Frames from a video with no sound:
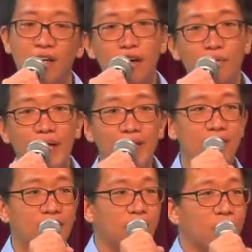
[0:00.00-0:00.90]
Or,
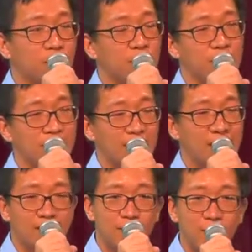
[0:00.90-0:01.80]
or
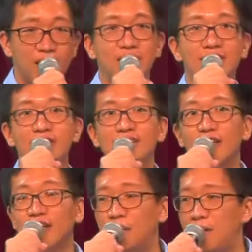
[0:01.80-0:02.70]
in other words, it's
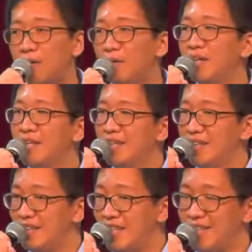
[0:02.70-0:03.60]
not about
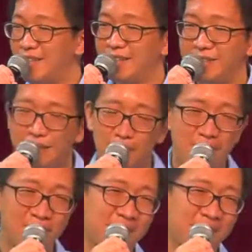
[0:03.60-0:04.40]
legalism.